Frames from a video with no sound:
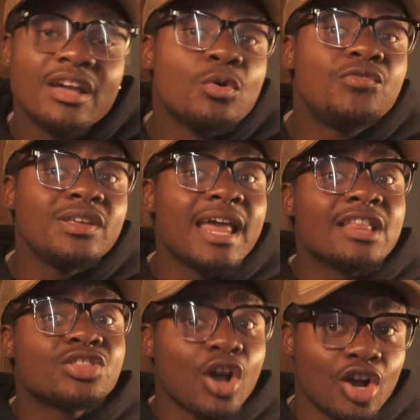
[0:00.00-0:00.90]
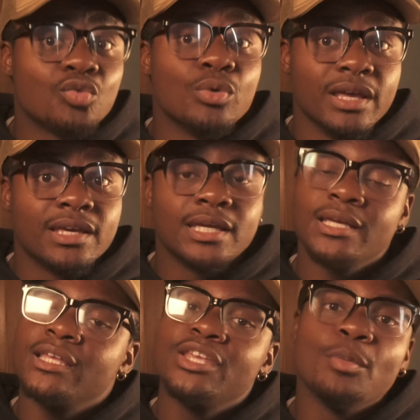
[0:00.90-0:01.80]
Within that third week,
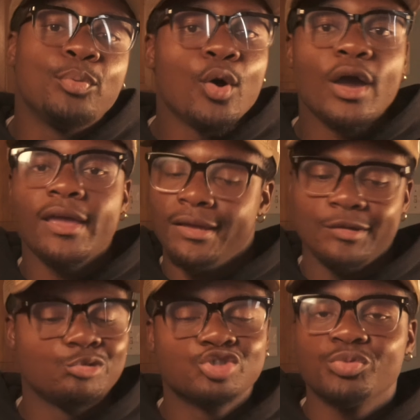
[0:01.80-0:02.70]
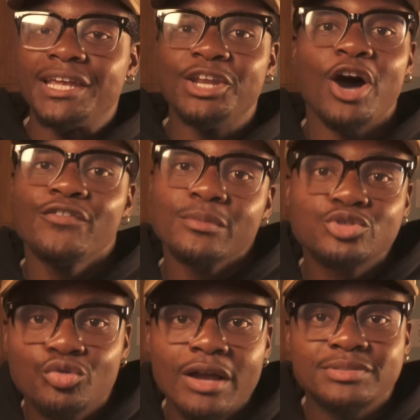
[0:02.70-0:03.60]
your boy was reading off them
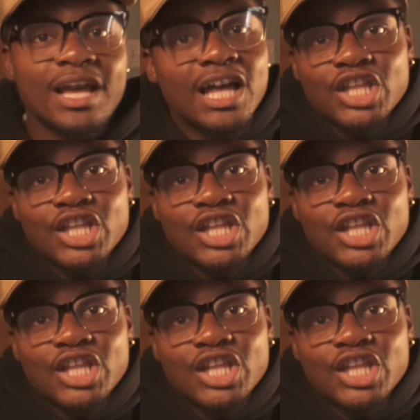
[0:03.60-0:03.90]
scripts